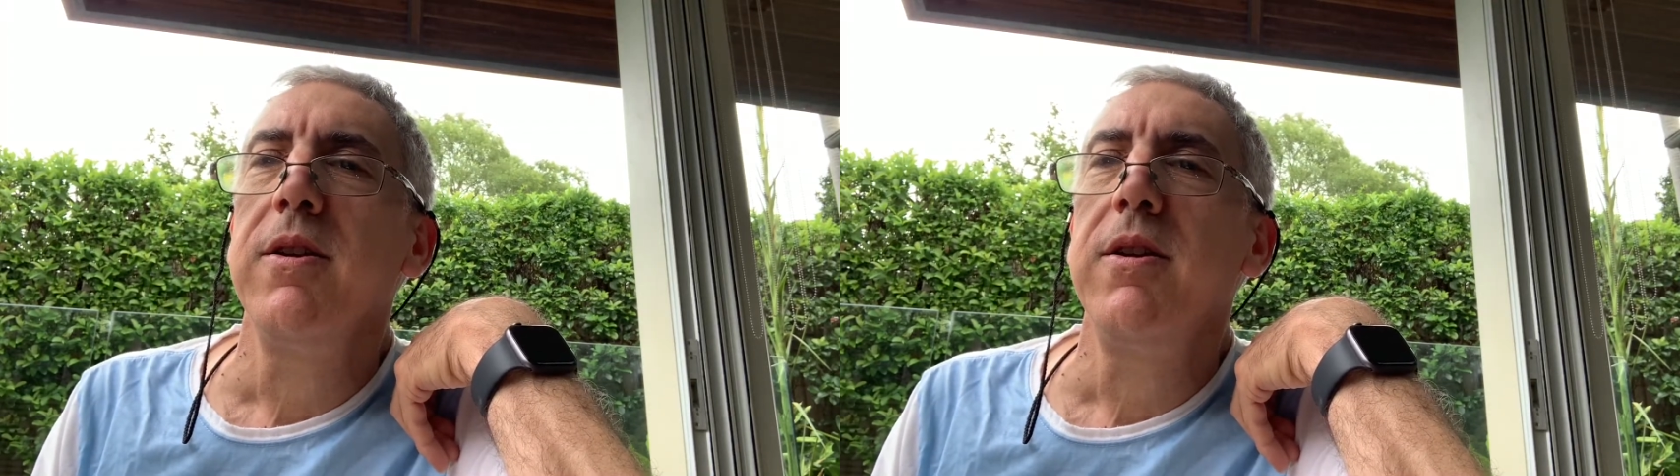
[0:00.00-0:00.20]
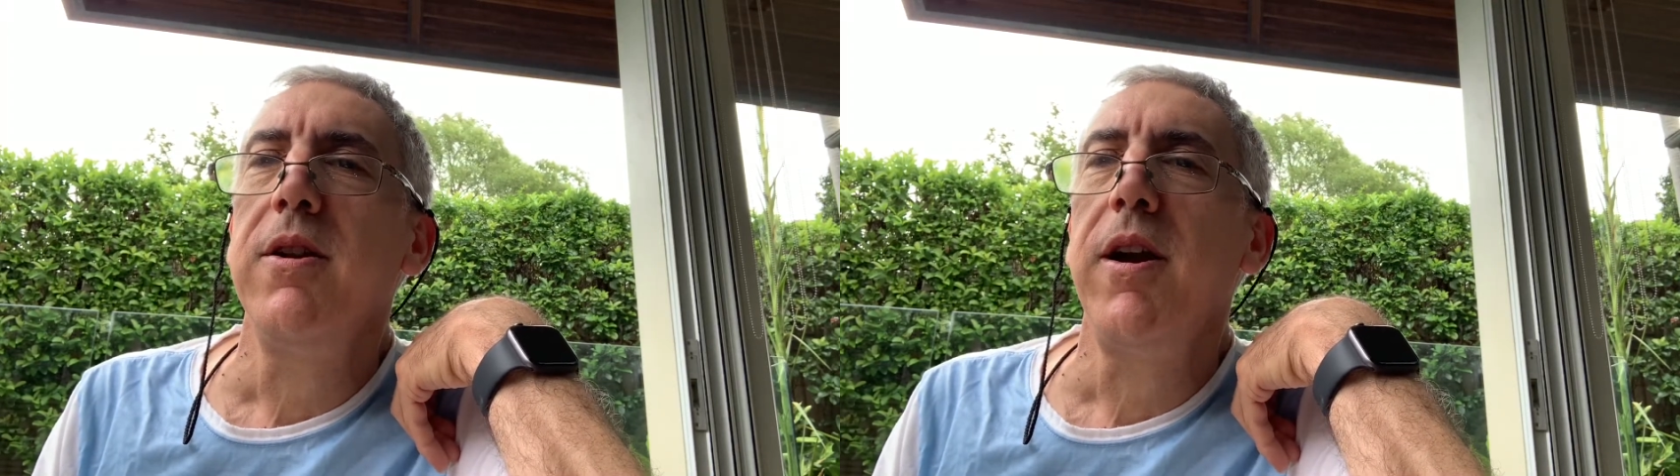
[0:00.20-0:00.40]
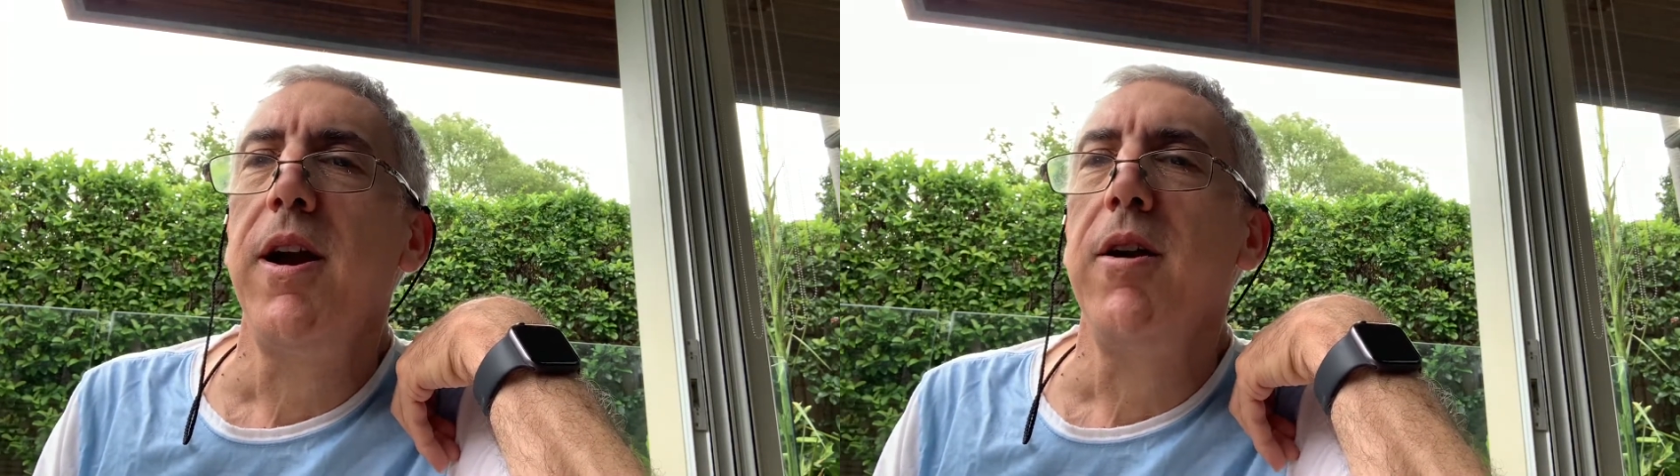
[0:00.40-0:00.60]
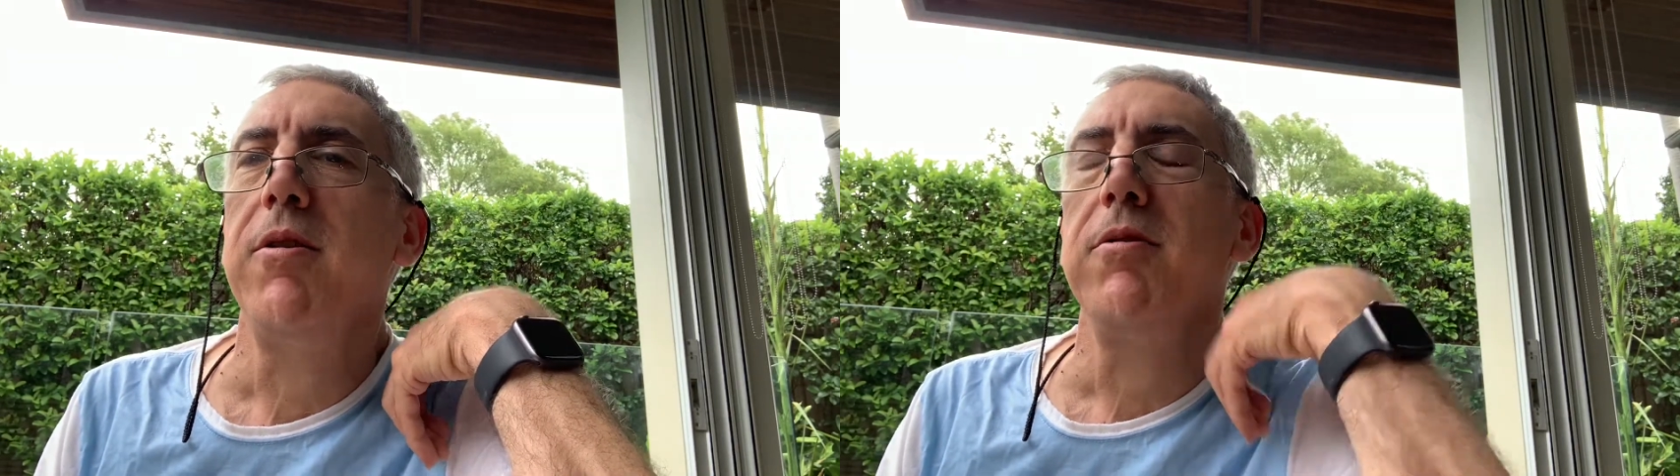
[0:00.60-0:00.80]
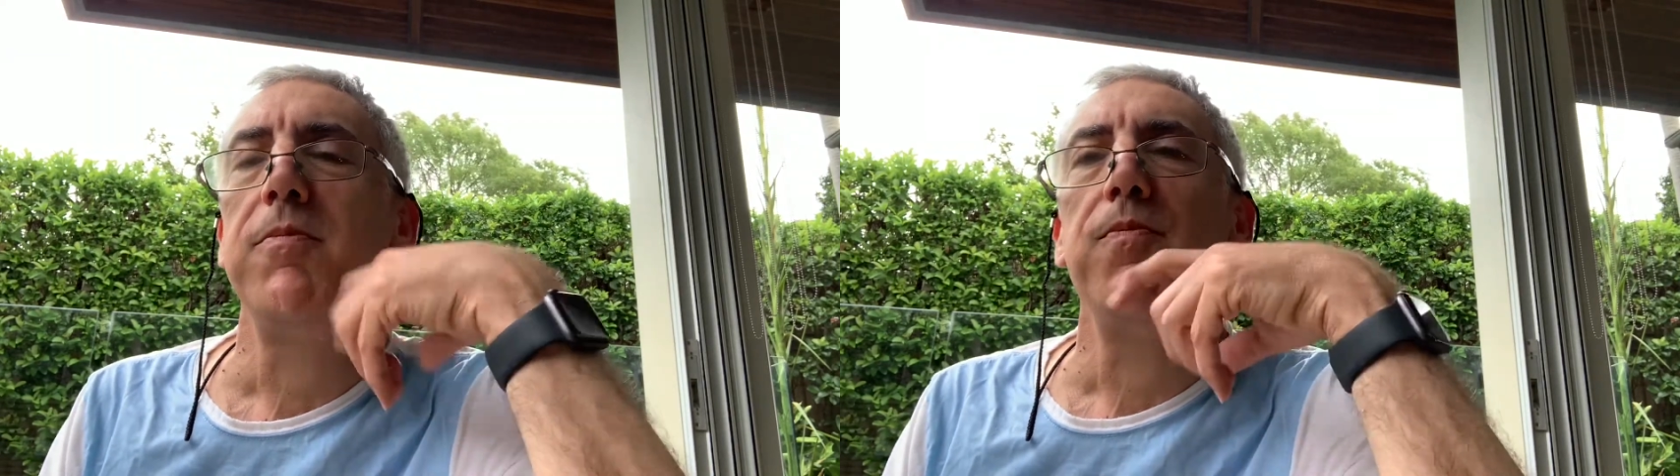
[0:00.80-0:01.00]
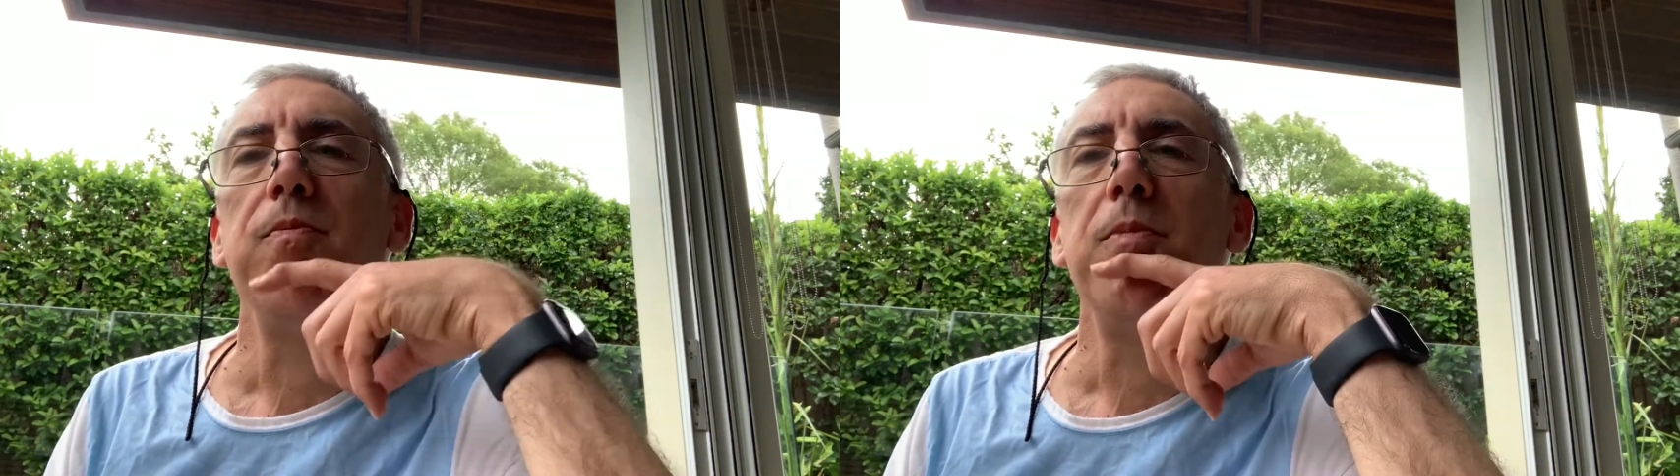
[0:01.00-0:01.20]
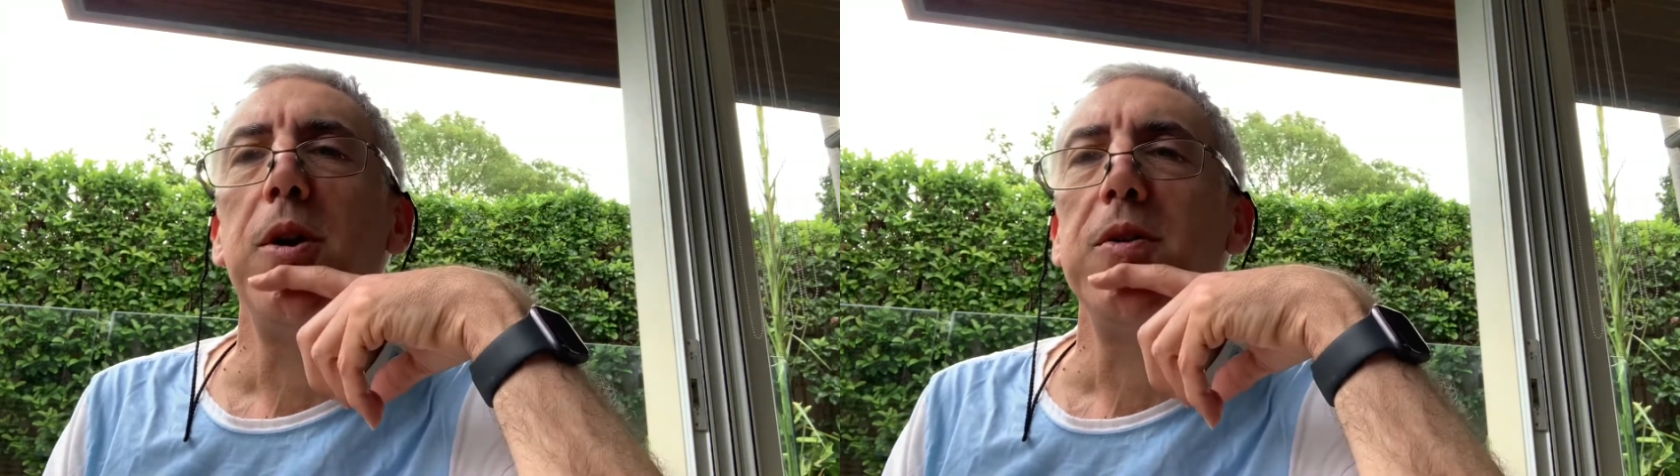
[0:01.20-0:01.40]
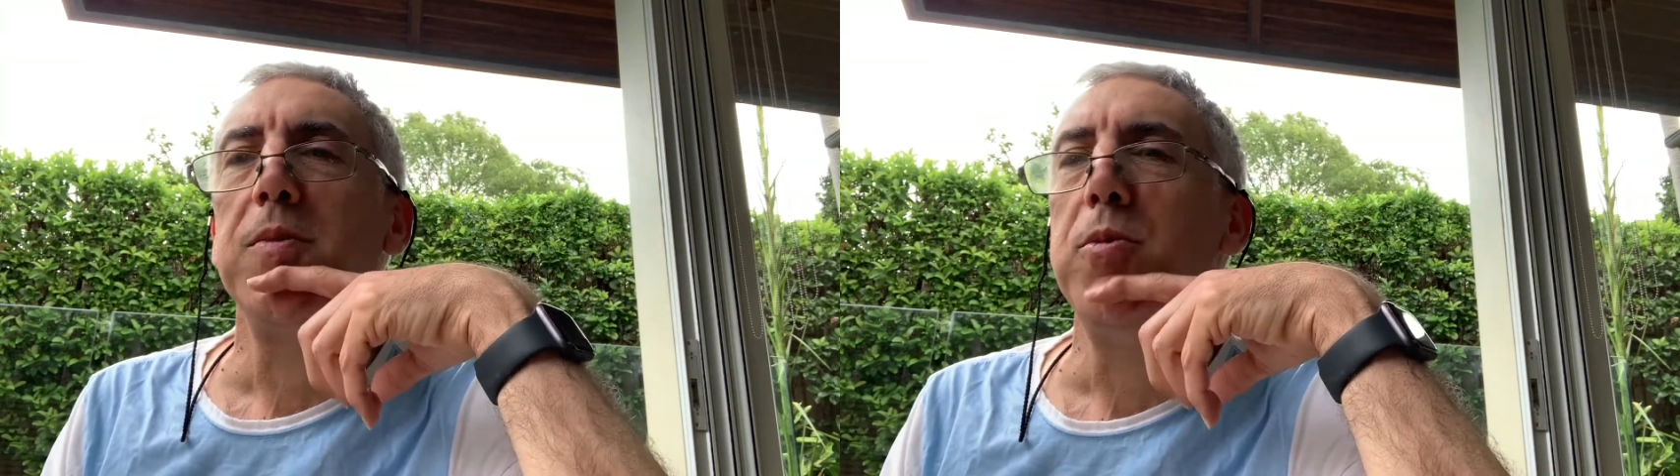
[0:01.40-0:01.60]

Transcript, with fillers: you know how most